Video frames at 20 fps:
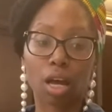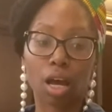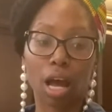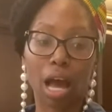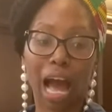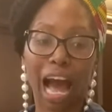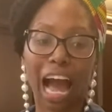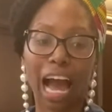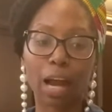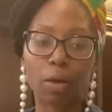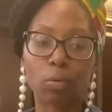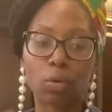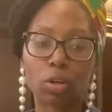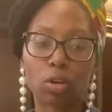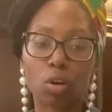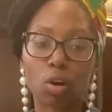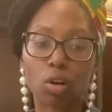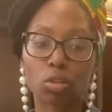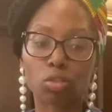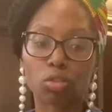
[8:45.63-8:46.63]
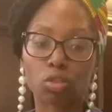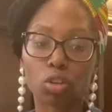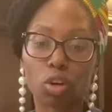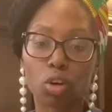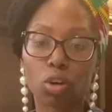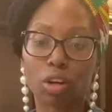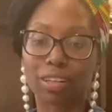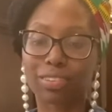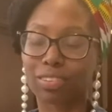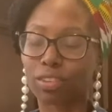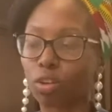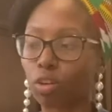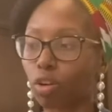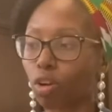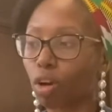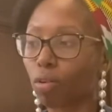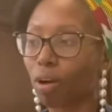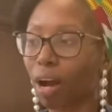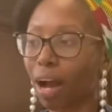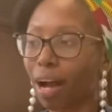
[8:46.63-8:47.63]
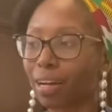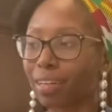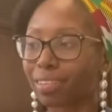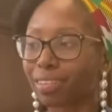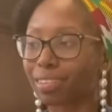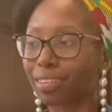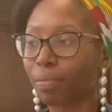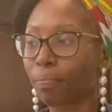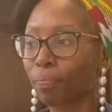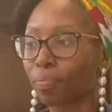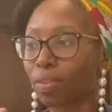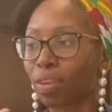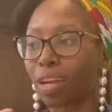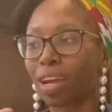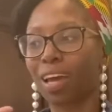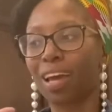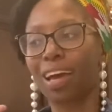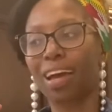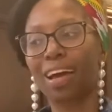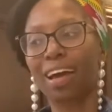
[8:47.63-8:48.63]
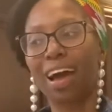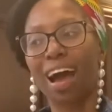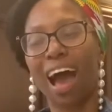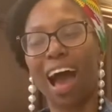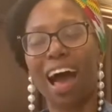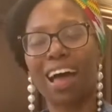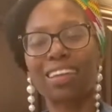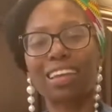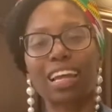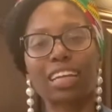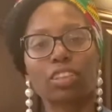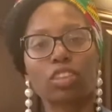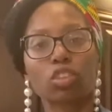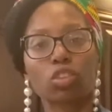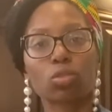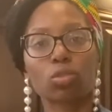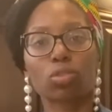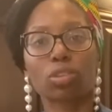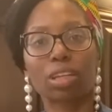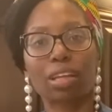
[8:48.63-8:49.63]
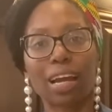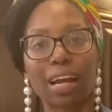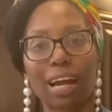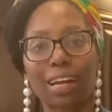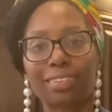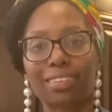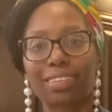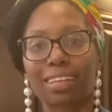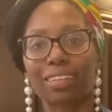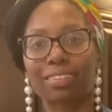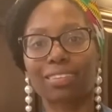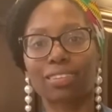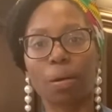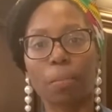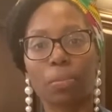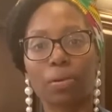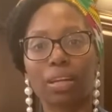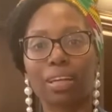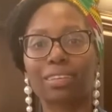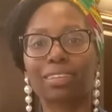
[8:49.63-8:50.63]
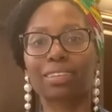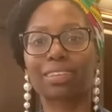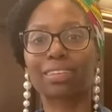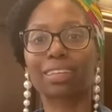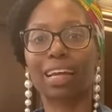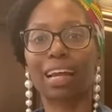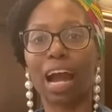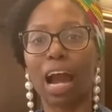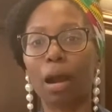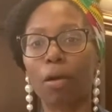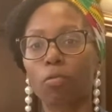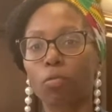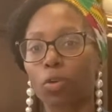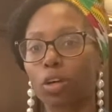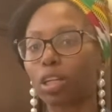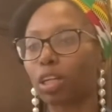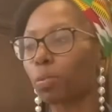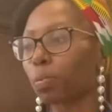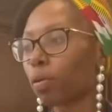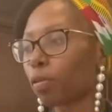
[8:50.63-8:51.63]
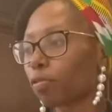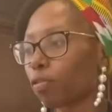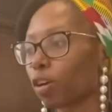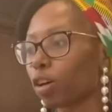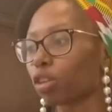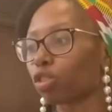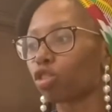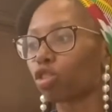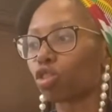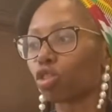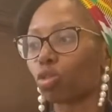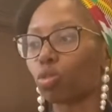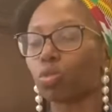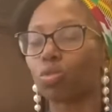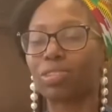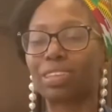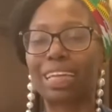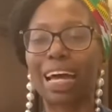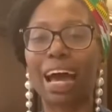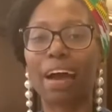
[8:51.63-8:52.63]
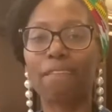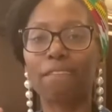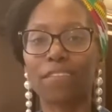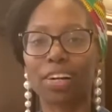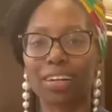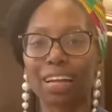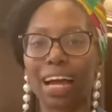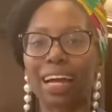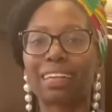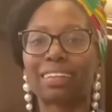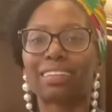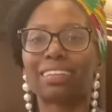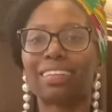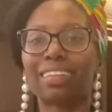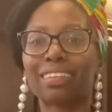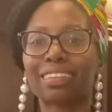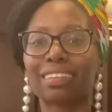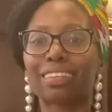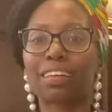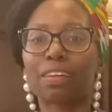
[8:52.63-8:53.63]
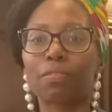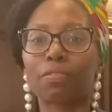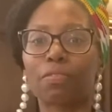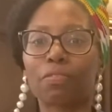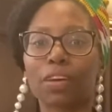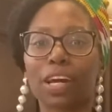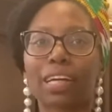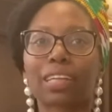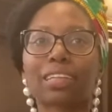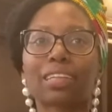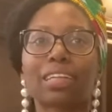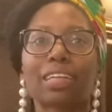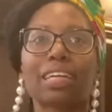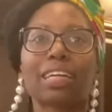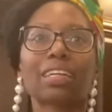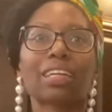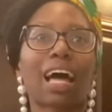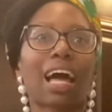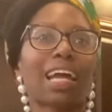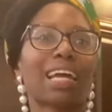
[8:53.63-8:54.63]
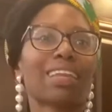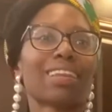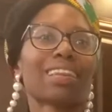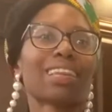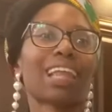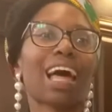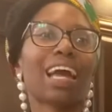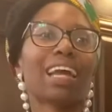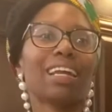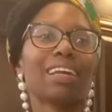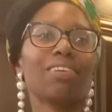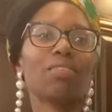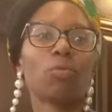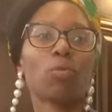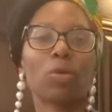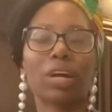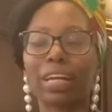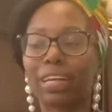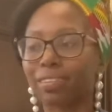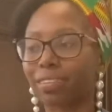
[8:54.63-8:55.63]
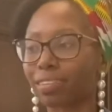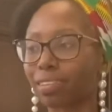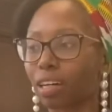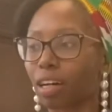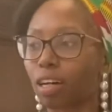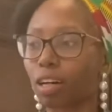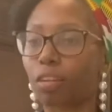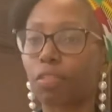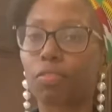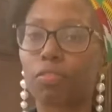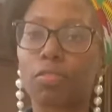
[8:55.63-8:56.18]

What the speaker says: I would also, because Clorox, I like to use it, like I said, some places, like I really prefer to use that for like disinfecting, like lightweight stuff.